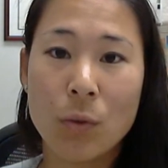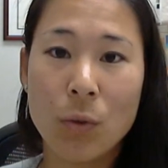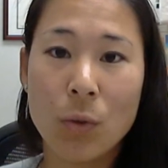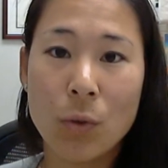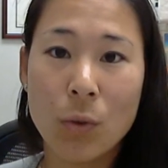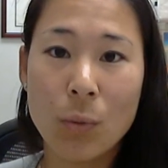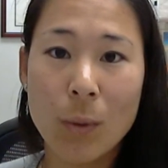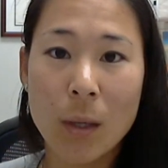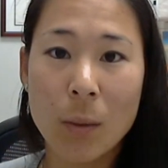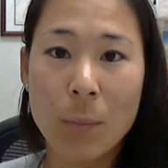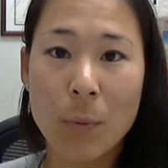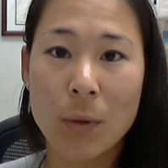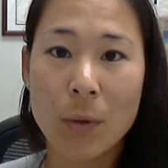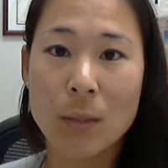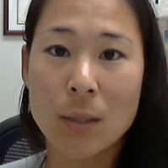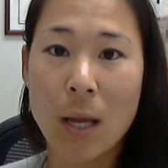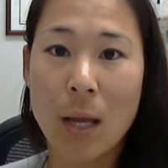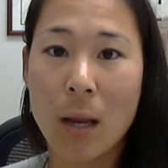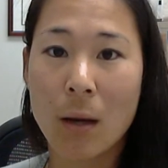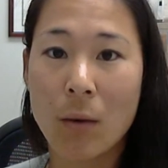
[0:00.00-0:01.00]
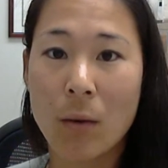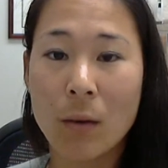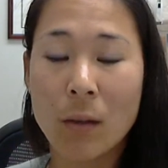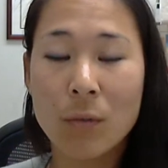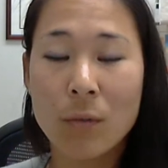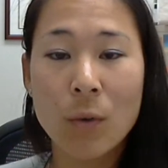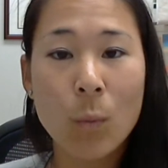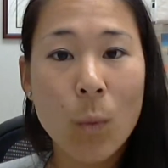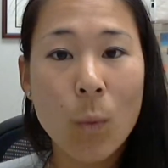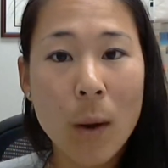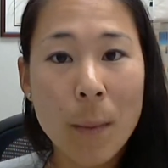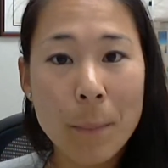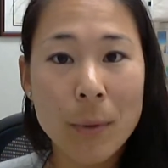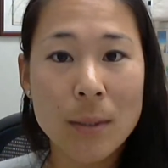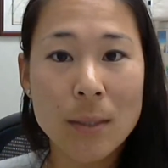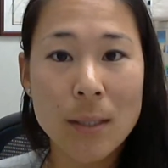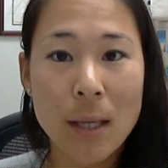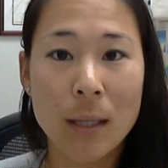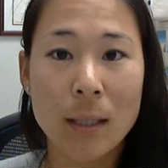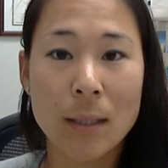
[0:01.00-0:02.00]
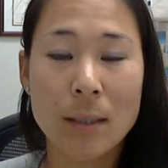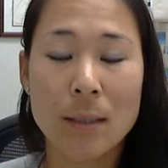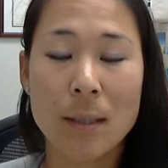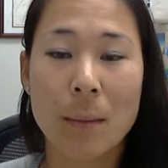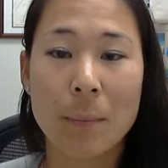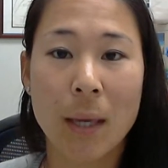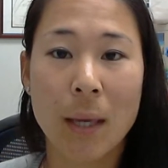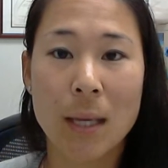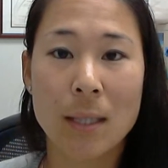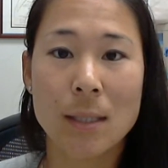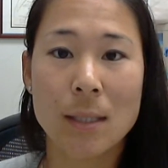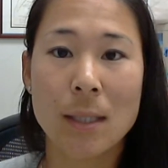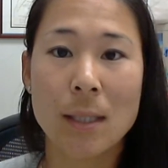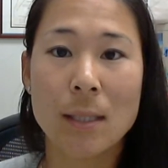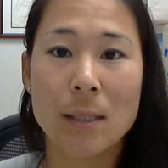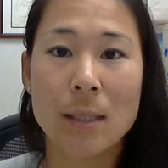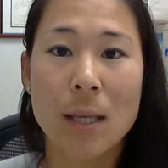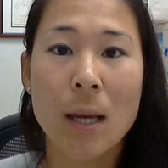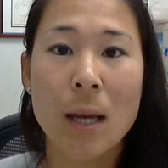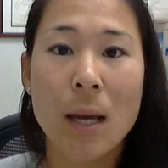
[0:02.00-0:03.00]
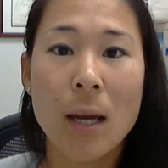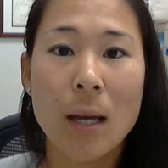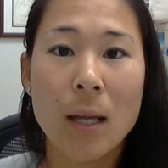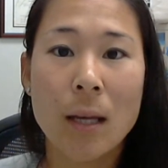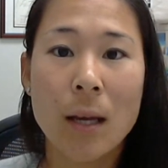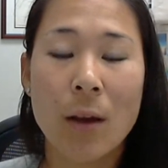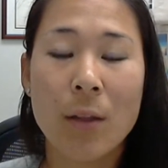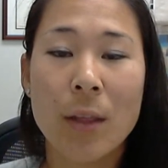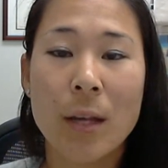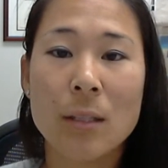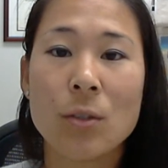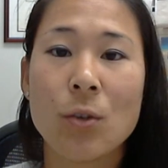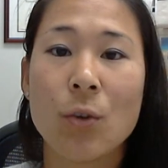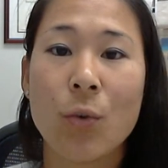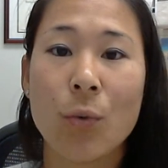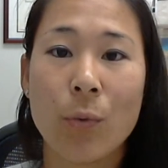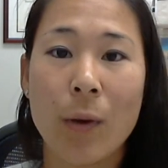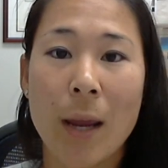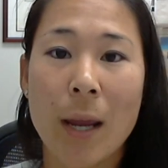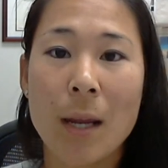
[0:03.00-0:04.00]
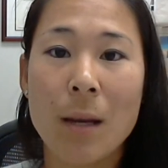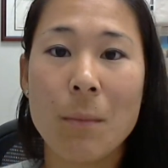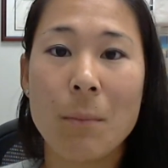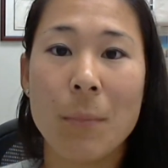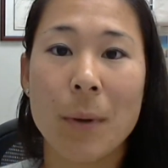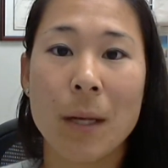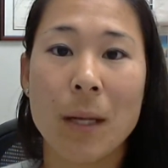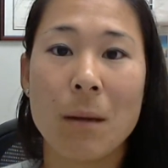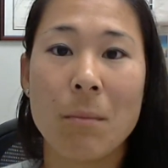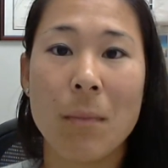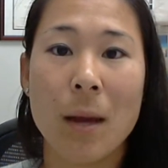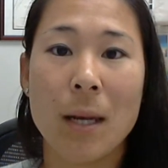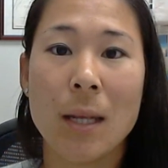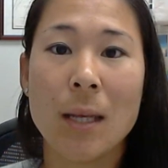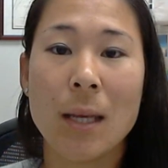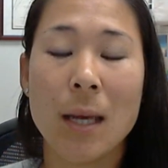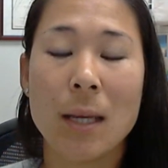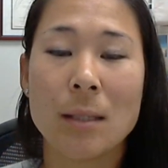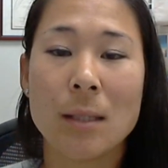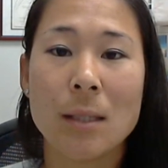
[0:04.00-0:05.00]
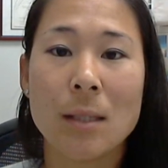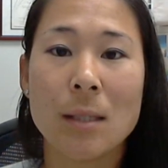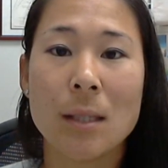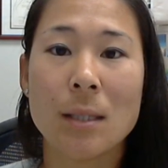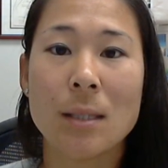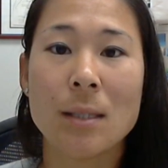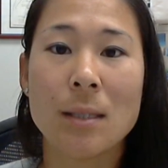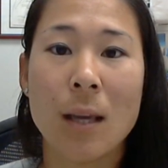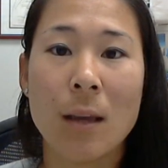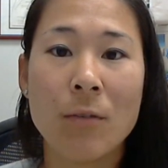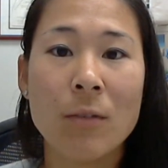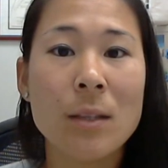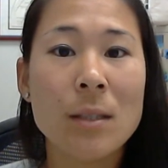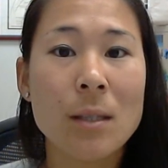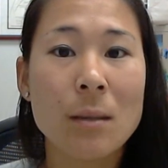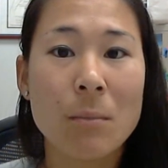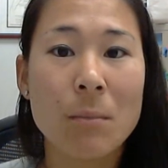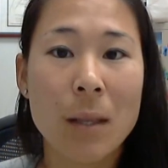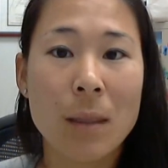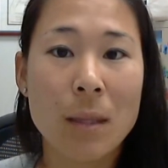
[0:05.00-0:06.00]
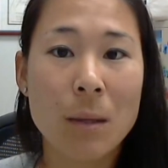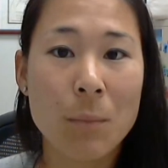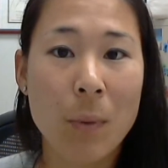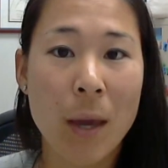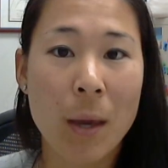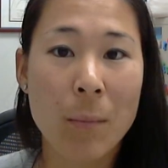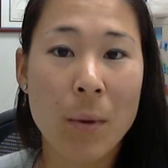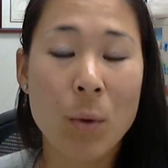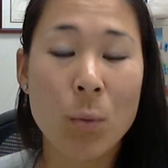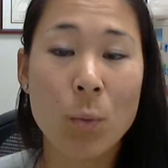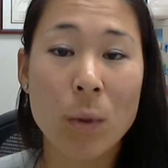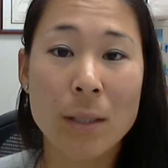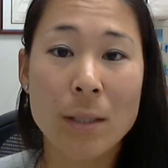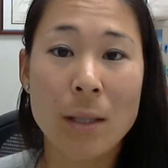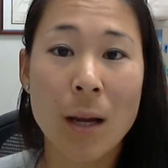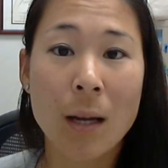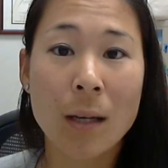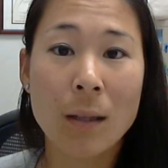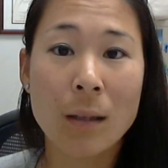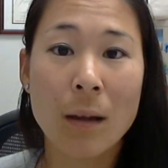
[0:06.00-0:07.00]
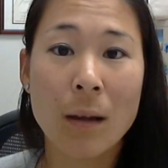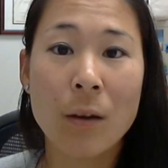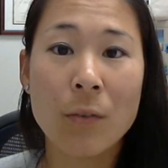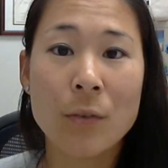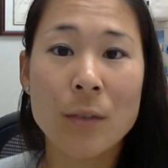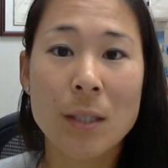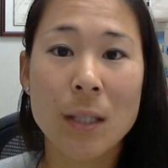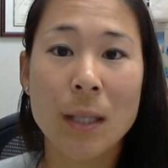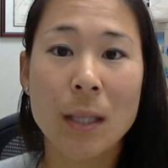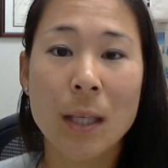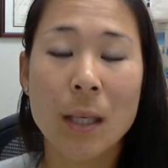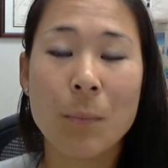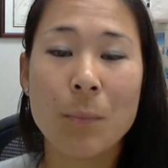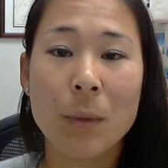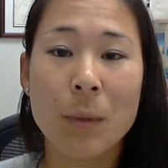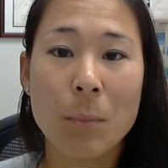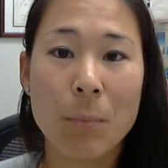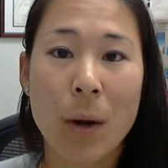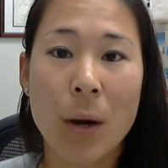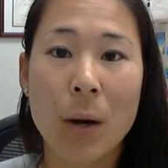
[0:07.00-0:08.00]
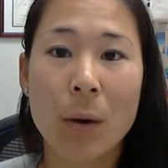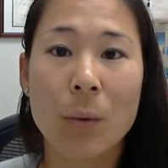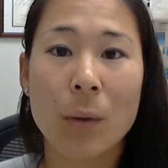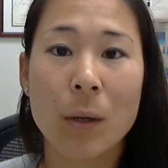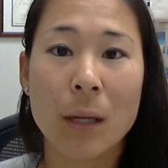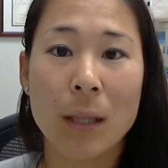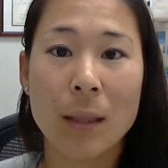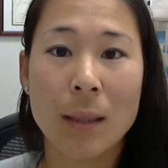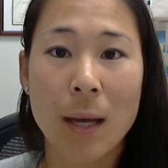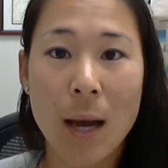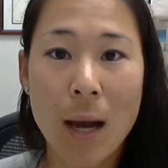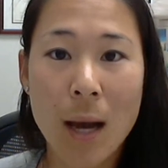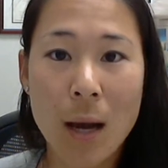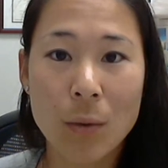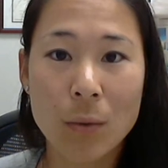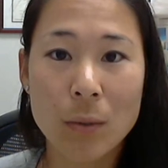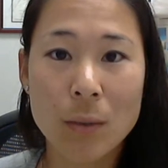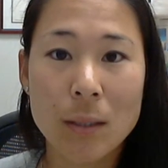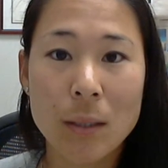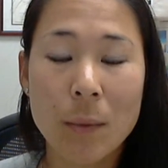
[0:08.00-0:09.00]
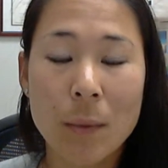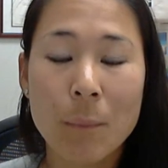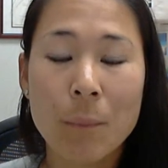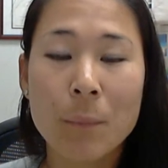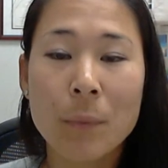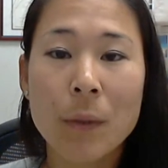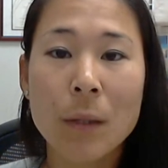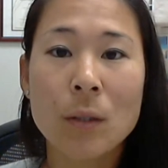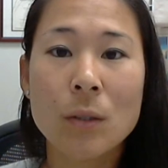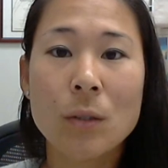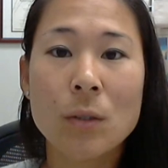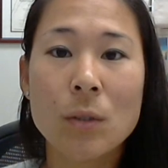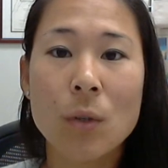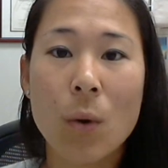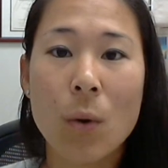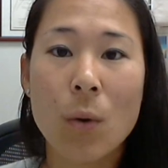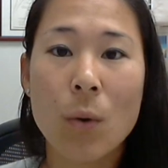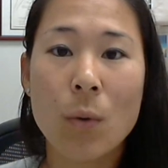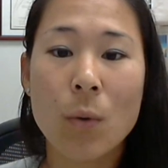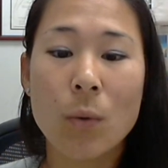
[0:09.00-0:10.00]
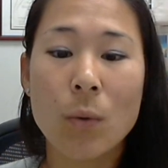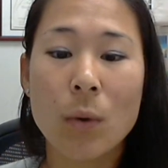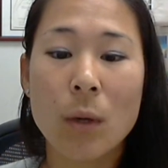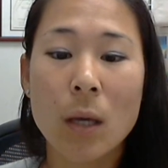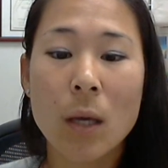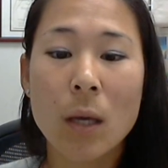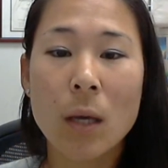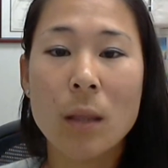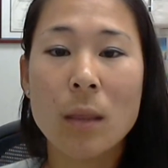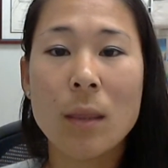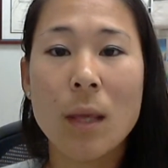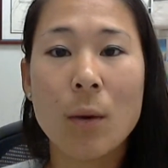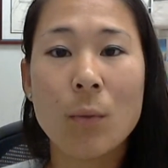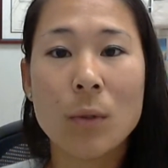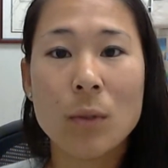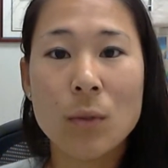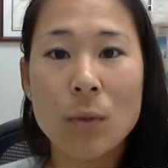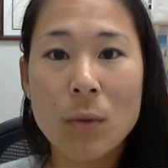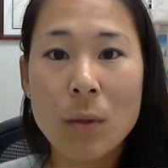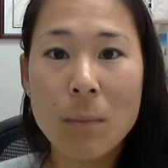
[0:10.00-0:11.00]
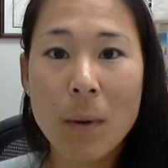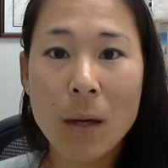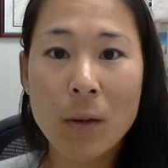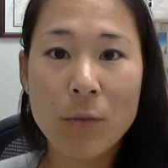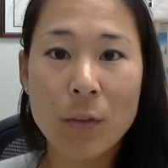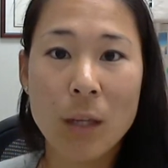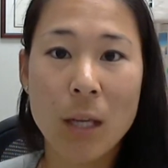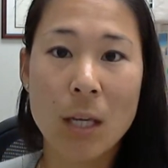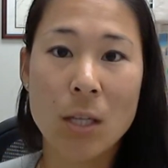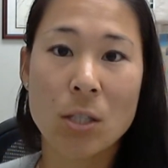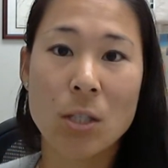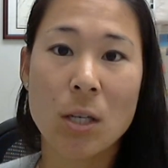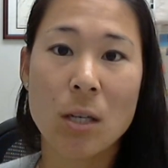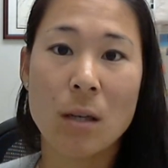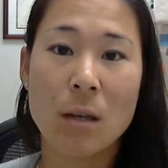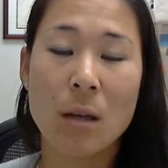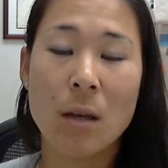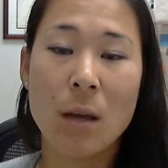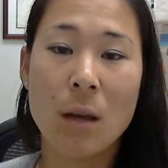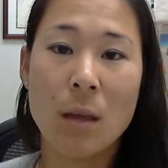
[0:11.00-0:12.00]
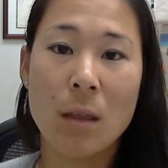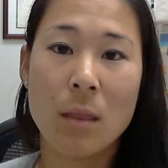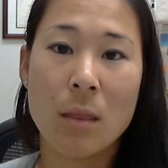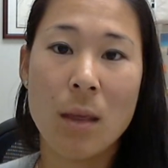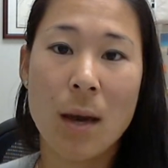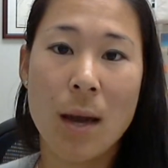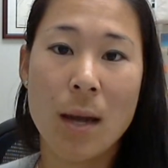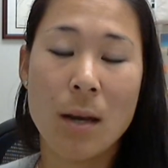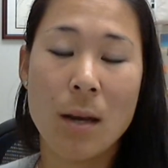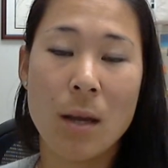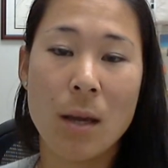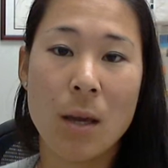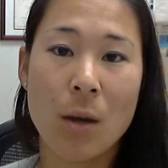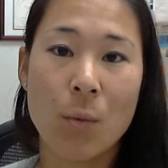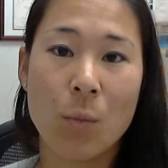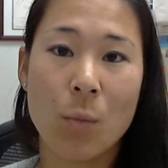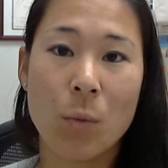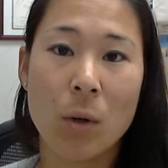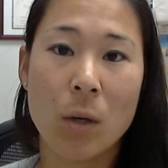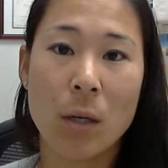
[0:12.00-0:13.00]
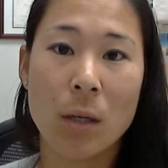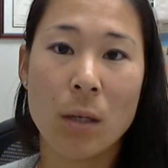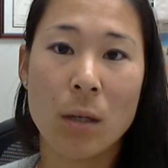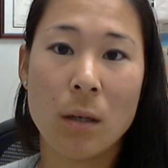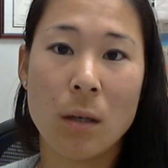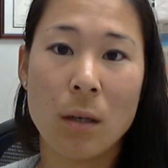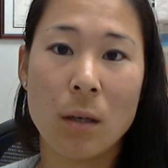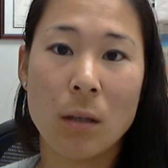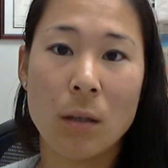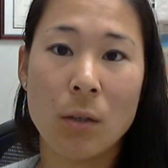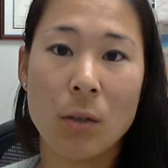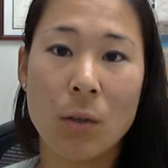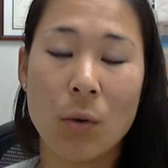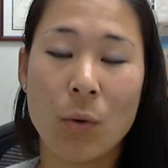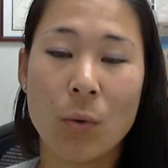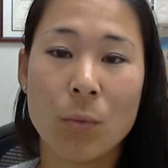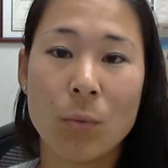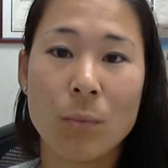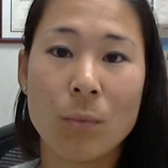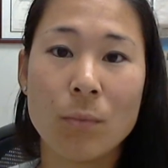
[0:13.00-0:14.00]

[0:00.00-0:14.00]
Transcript: 3% or even 1% in some cases. Now that's great, but in many cases the savings and monthly payment was not enough to keep the borrower in the house. So they would do the modification, then it would, you know,